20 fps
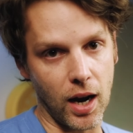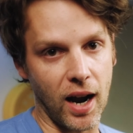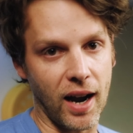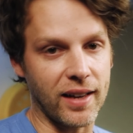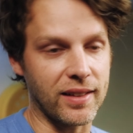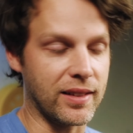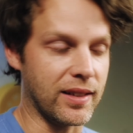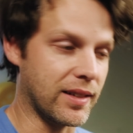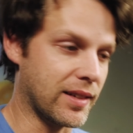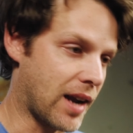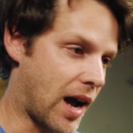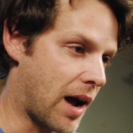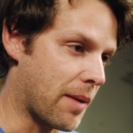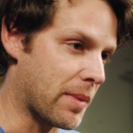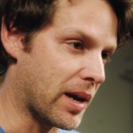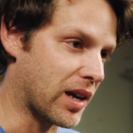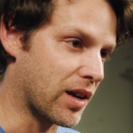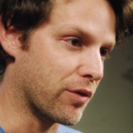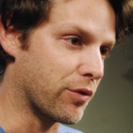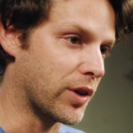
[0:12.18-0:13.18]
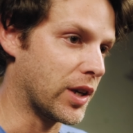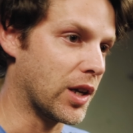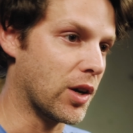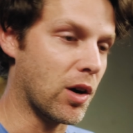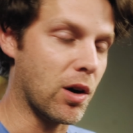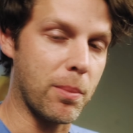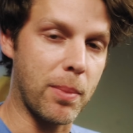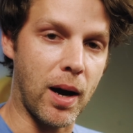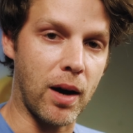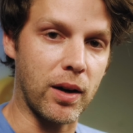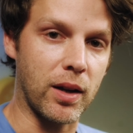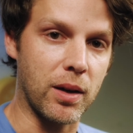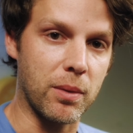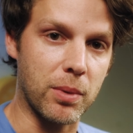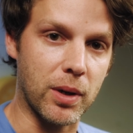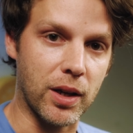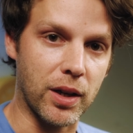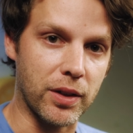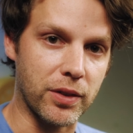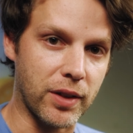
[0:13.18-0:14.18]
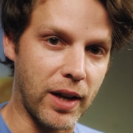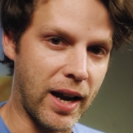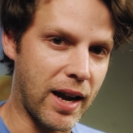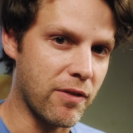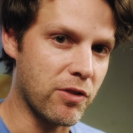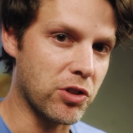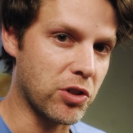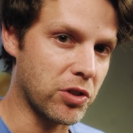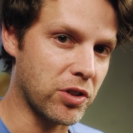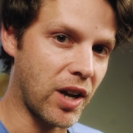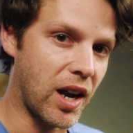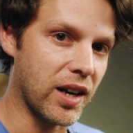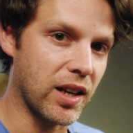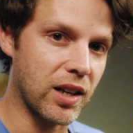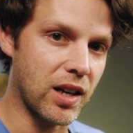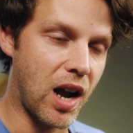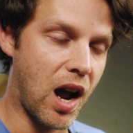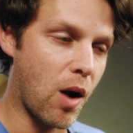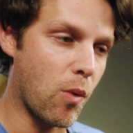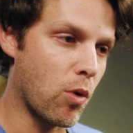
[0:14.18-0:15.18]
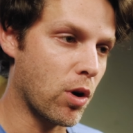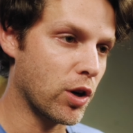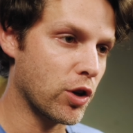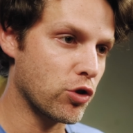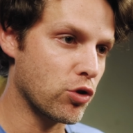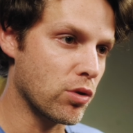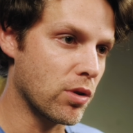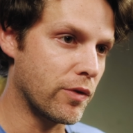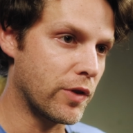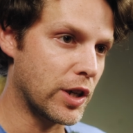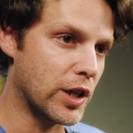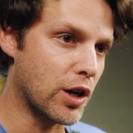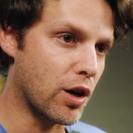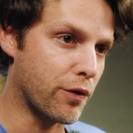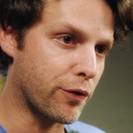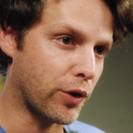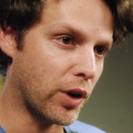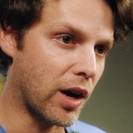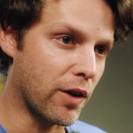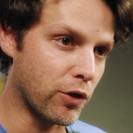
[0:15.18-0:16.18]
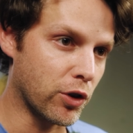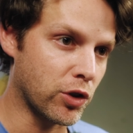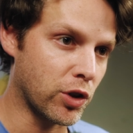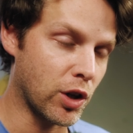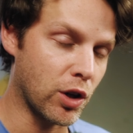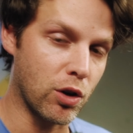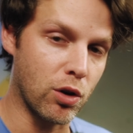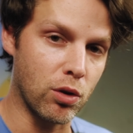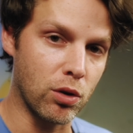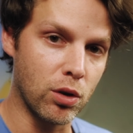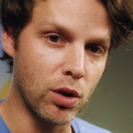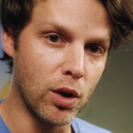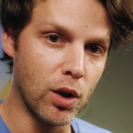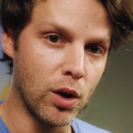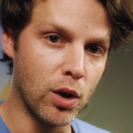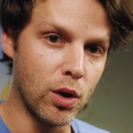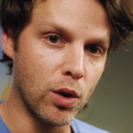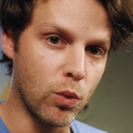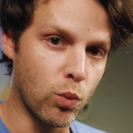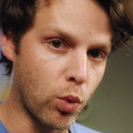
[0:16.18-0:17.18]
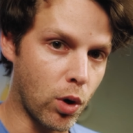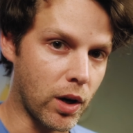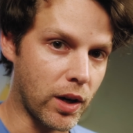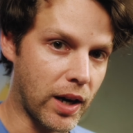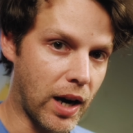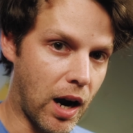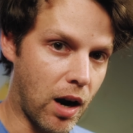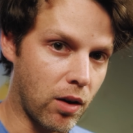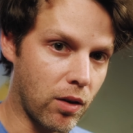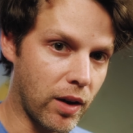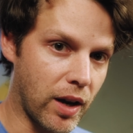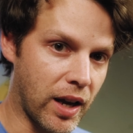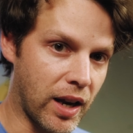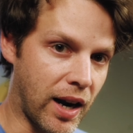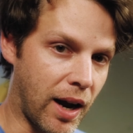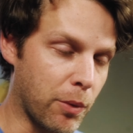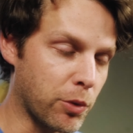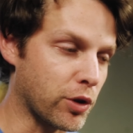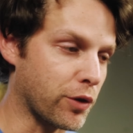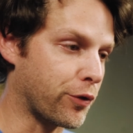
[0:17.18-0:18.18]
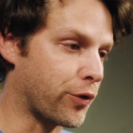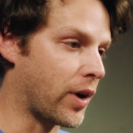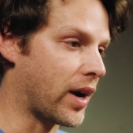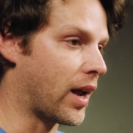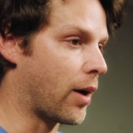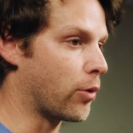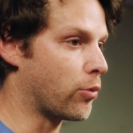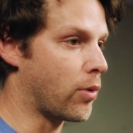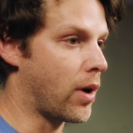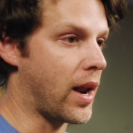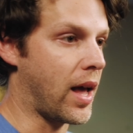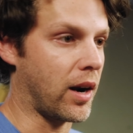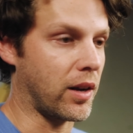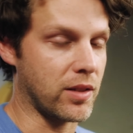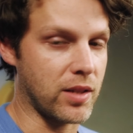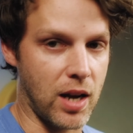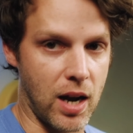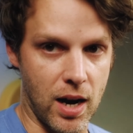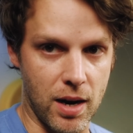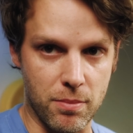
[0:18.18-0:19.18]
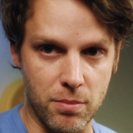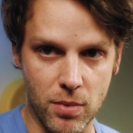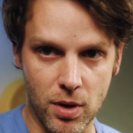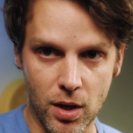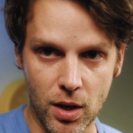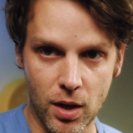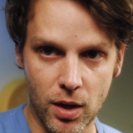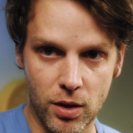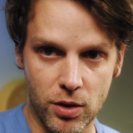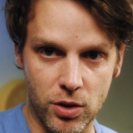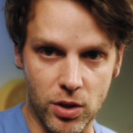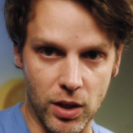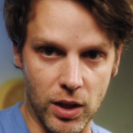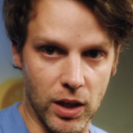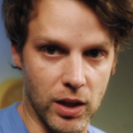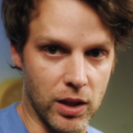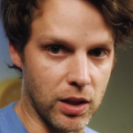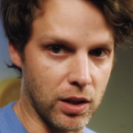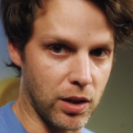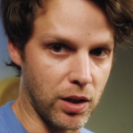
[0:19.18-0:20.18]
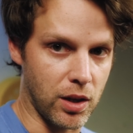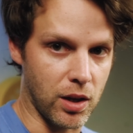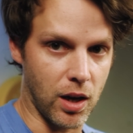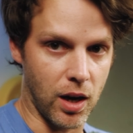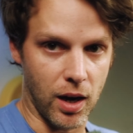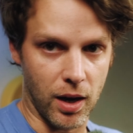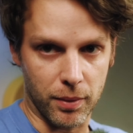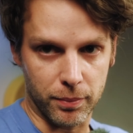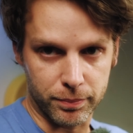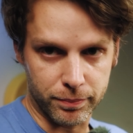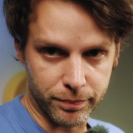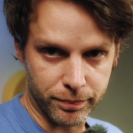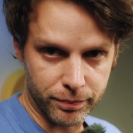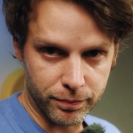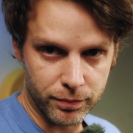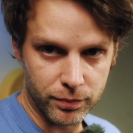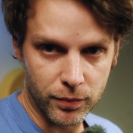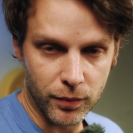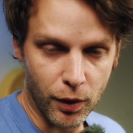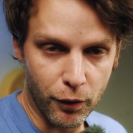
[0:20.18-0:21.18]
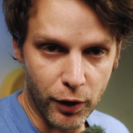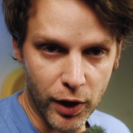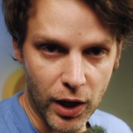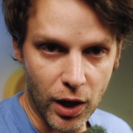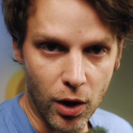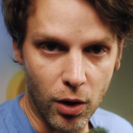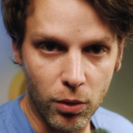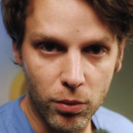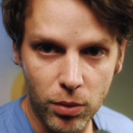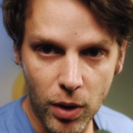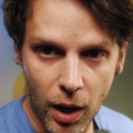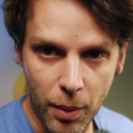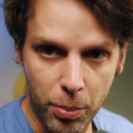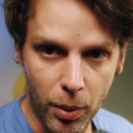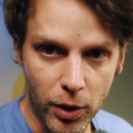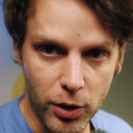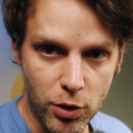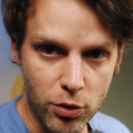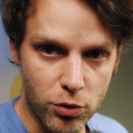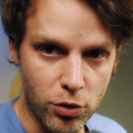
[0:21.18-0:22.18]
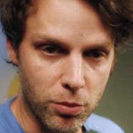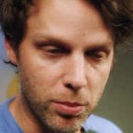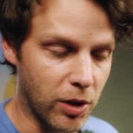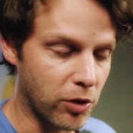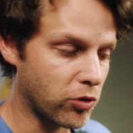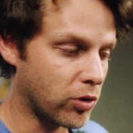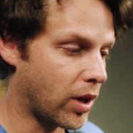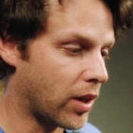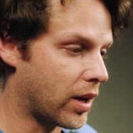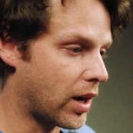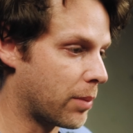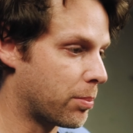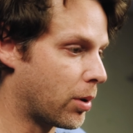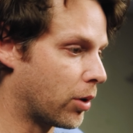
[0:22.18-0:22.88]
I did not make a video about it because I haven't decided I wanna do a video for every single workout, and I was afraid I would run out of time to get the video up on YouTube yesterday that I